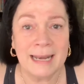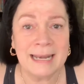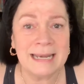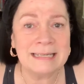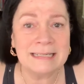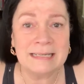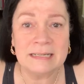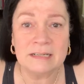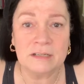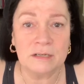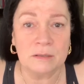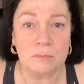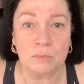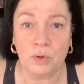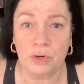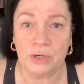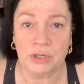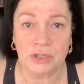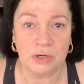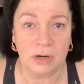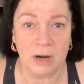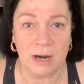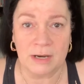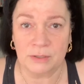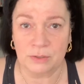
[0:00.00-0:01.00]
any tinted
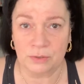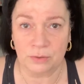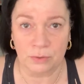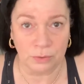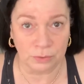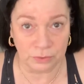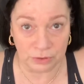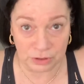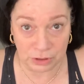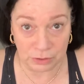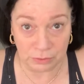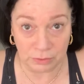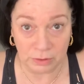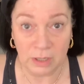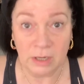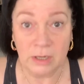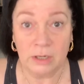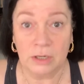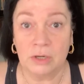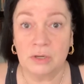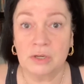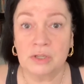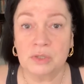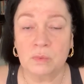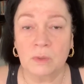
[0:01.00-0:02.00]
moisturizer will do.
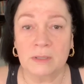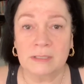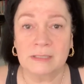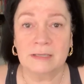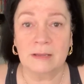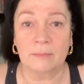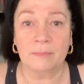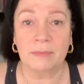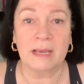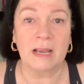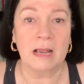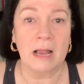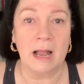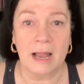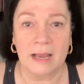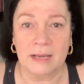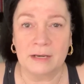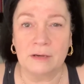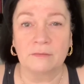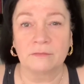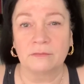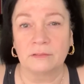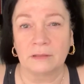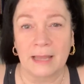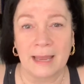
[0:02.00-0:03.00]
You just want something
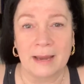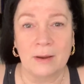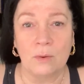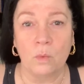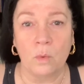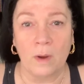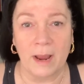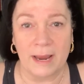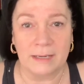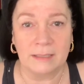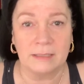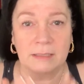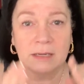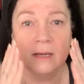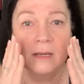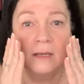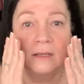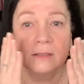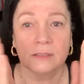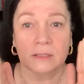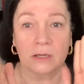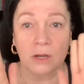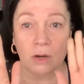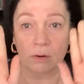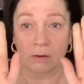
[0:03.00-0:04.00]
kind of lightweight.
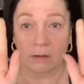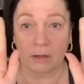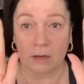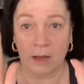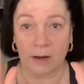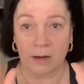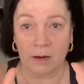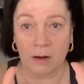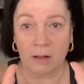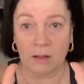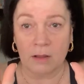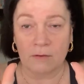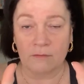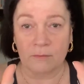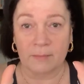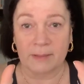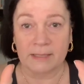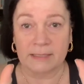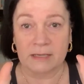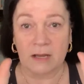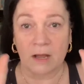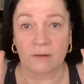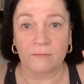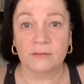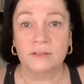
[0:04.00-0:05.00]
So got it all over
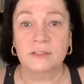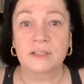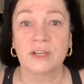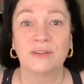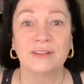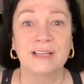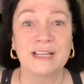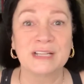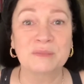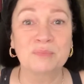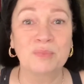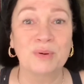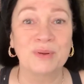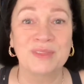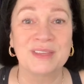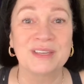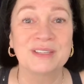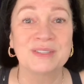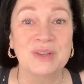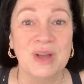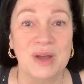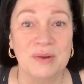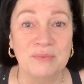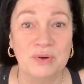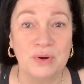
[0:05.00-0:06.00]
myself, so let's put
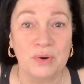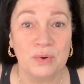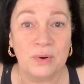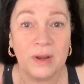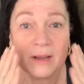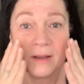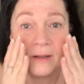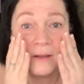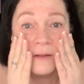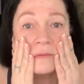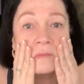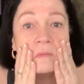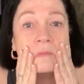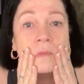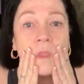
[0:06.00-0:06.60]
this on real quick.